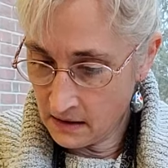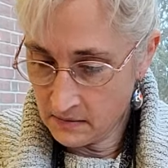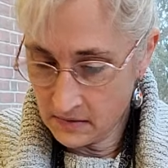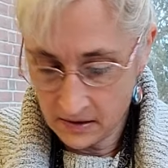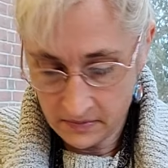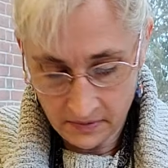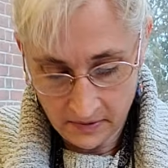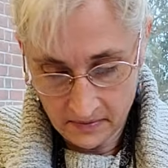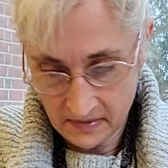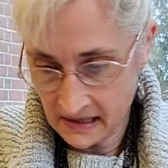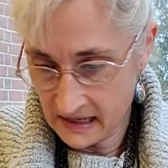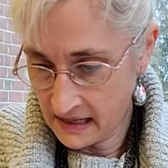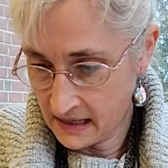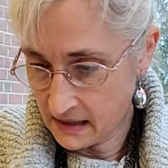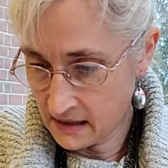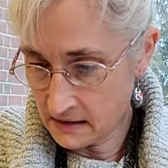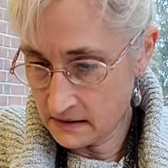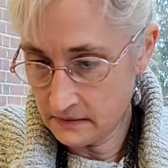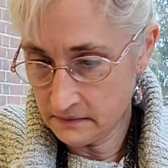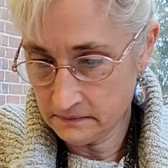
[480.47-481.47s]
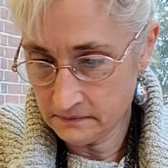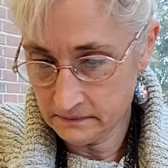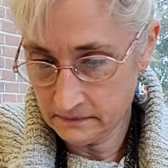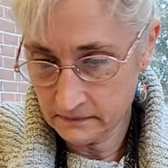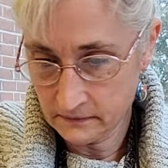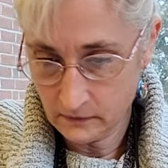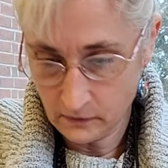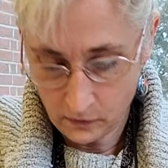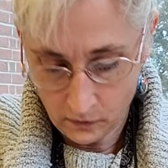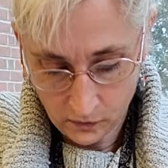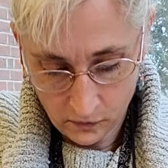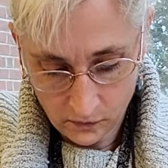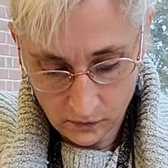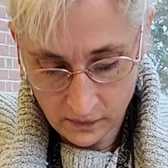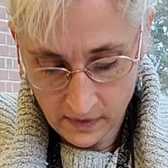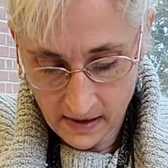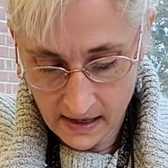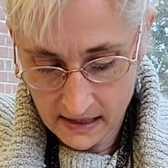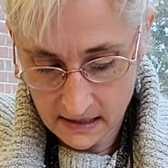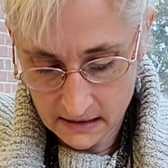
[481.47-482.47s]
I'm gonna put my head
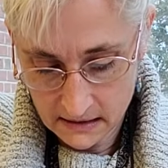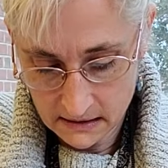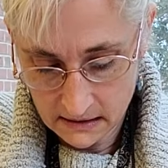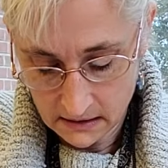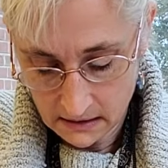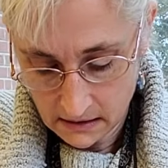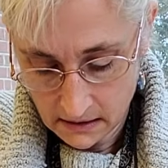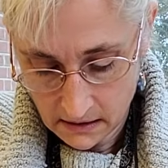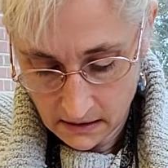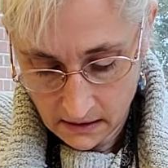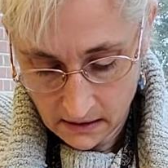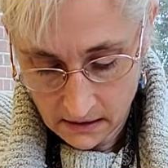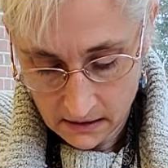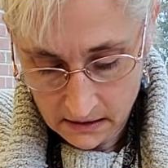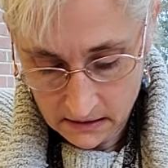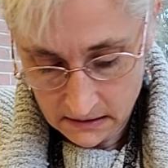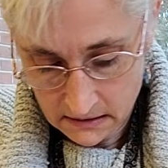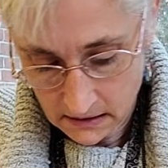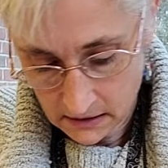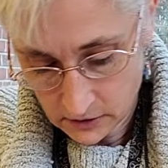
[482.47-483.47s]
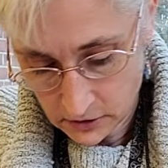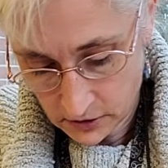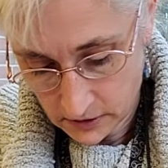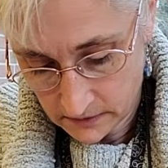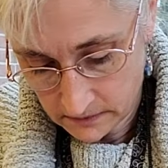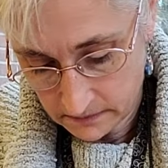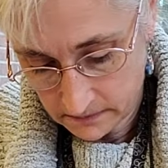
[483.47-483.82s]
right in the center.